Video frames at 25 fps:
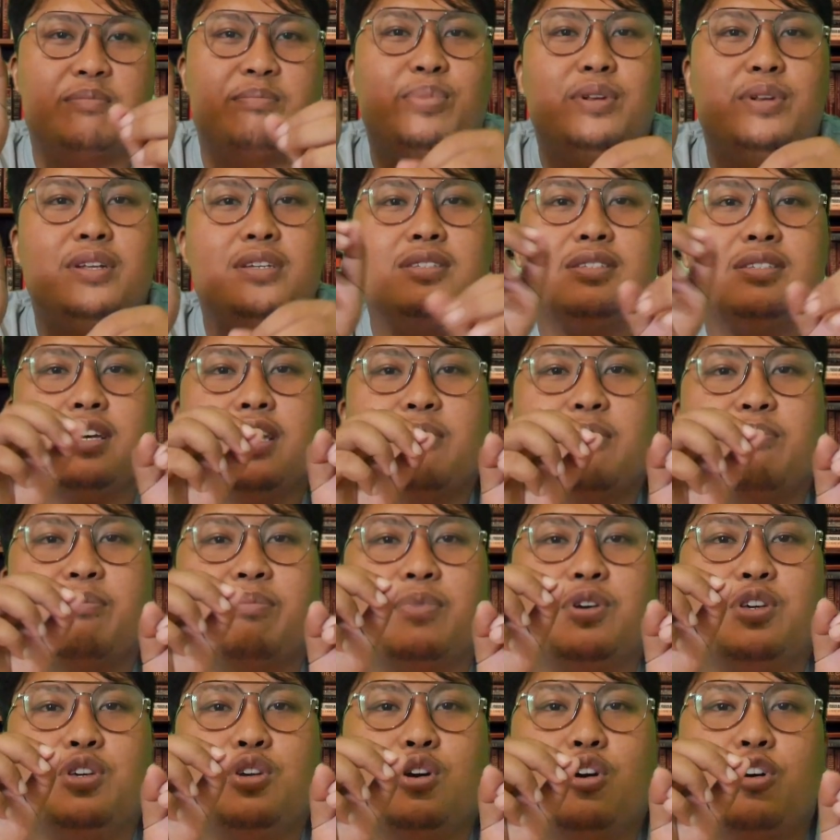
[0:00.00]
Plus,
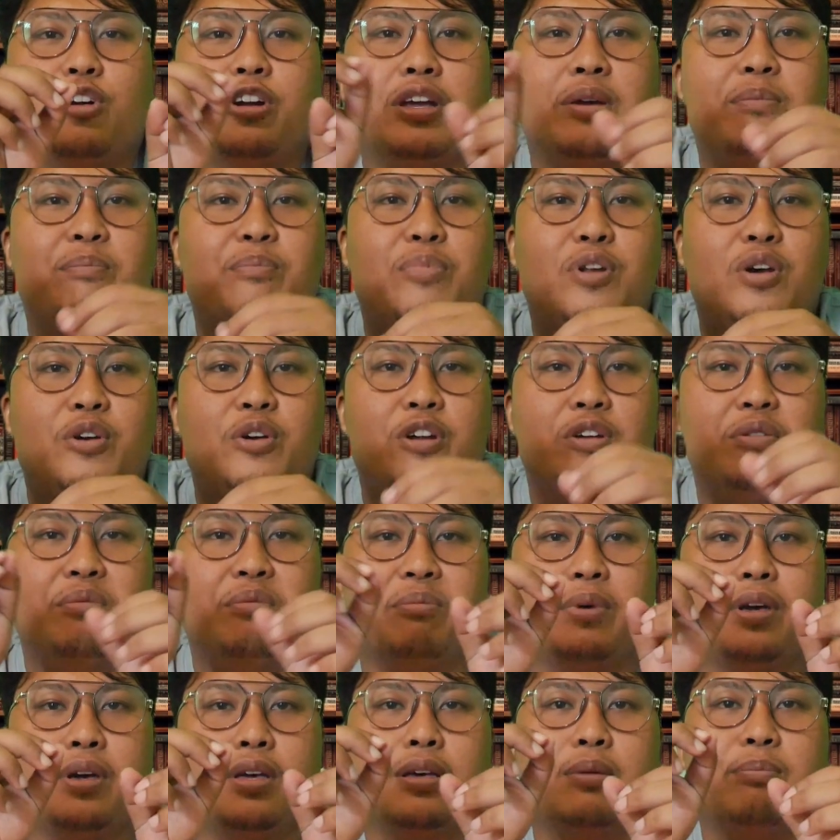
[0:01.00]
your employer
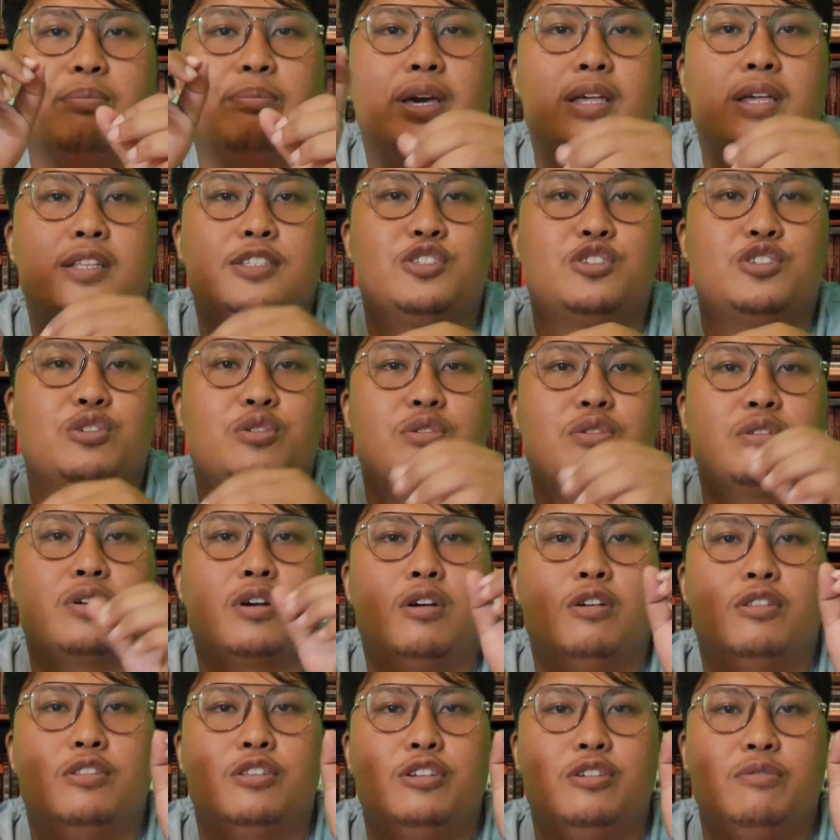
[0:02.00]
may match your
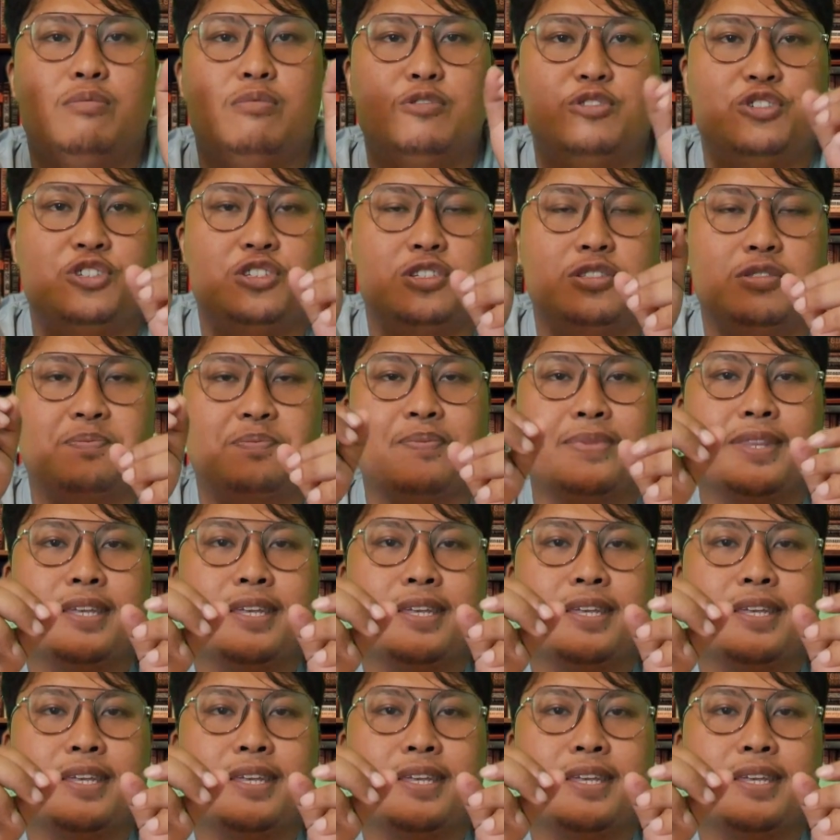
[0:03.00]
contribution,